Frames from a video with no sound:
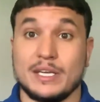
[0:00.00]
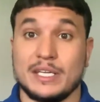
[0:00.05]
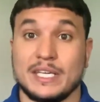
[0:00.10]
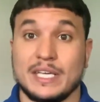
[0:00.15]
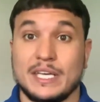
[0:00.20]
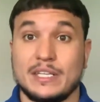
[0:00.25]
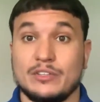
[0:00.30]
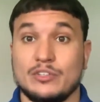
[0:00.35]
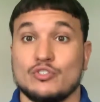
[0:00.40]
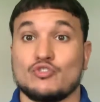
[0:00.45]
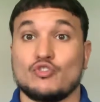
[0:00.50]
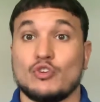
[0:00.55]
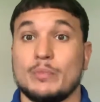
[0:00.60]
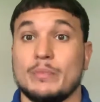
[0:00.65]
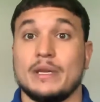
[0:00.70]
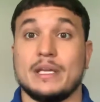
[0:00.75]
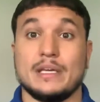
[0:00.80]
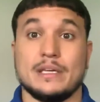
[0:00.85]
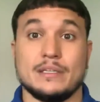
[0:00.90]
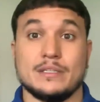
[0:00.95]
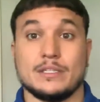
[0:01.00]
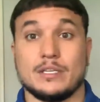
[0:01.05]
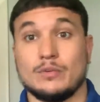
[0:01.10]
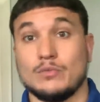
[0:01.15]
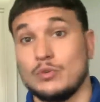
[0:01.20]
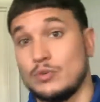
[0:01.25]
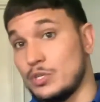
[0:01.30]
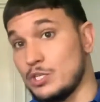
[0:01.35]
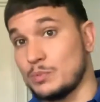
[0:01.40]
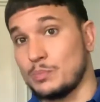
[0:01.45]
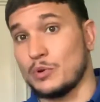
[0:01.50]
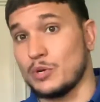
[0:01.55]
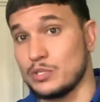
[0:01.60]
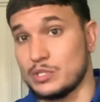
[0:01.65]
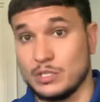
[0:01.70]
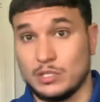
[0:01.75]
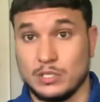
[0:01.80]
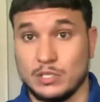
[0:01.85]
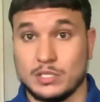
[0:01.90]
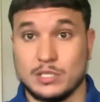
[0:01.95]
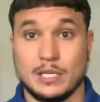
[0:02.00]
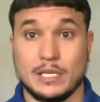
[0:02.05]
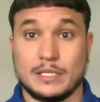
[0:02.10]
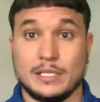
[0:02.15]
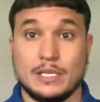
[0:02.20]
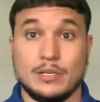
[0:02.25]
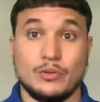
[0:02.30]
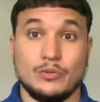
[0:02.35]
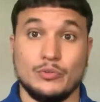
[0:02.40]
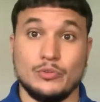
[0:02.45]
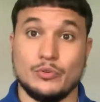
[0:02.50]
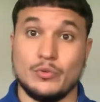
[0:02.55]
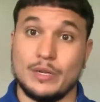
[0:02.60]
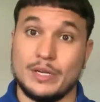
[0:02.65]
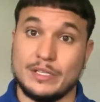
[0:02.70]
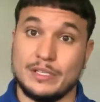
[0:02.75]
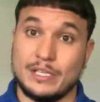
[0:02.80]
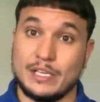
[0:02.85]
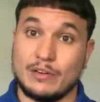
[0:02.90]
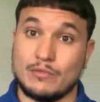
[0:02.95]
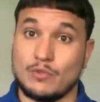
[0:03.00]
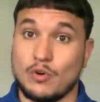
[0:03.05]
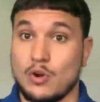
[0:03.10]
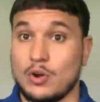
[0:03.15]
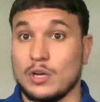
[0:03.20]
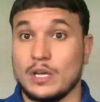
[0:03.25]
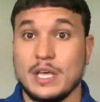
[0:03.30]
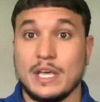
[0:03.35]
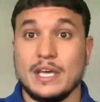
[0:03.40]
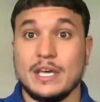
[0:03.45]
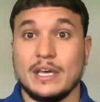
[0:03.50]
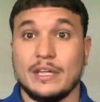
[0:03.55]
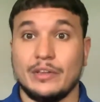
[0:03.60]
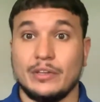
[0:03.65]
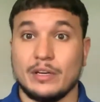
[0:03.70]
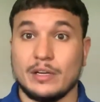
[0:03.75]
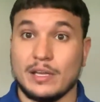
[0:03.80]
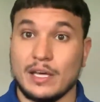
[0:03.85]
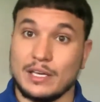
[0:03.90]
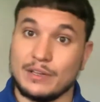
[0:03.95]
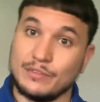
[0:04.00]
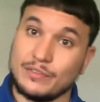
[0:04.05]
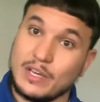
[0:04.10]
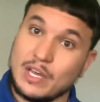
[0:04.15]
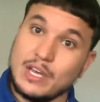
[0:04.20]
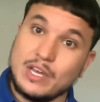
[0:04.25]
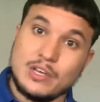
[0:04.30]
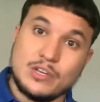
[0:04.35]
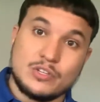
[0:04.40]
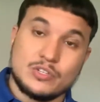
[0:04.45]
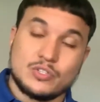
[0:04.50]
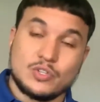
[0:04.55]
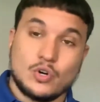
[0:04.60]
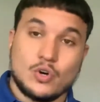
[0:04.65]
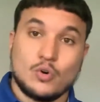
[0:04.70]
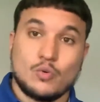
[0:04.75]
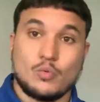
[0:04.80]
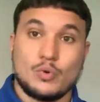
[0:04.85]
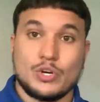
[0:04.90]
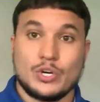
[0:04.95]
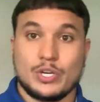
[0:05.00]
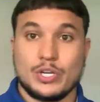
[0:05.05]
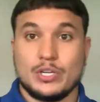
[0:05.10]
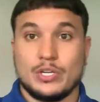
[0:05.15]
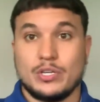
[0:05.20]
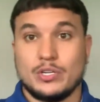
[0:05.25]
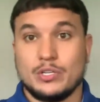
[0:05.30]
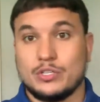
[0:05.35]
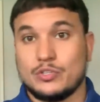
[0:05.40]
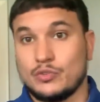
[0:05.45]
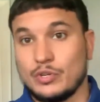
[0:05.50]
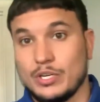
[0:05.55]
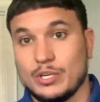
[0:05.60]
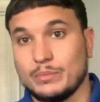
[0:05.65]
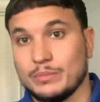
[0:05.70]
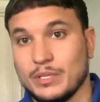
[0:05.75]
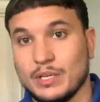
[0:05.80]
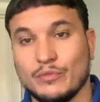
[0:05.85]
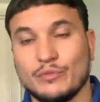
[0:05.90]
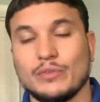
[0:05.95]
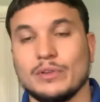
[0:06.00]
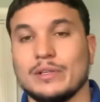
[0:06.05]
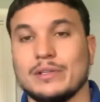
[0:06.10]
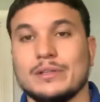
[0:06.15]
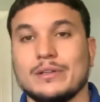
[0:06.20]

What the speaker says: They can't discriminate and say, well, this person looks like they don't do anything wrong in their life, so we're going to treat them differently.